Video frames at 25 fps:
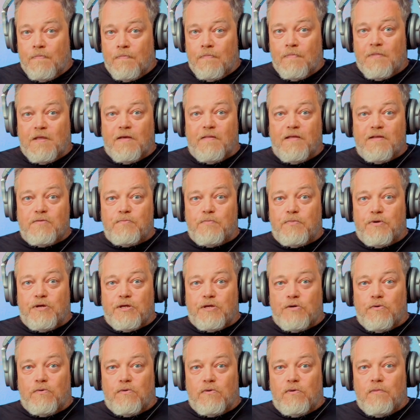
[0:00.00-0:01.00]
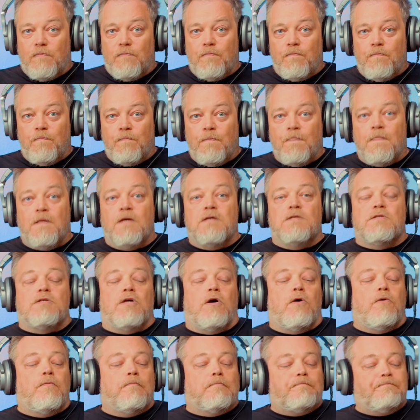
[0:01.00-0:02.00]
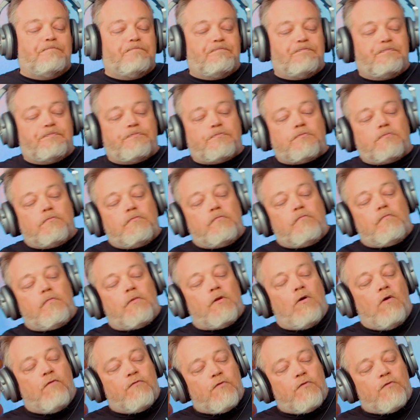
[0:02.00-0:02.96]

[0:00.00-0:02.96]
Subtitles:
Now that's pretty cool. So, of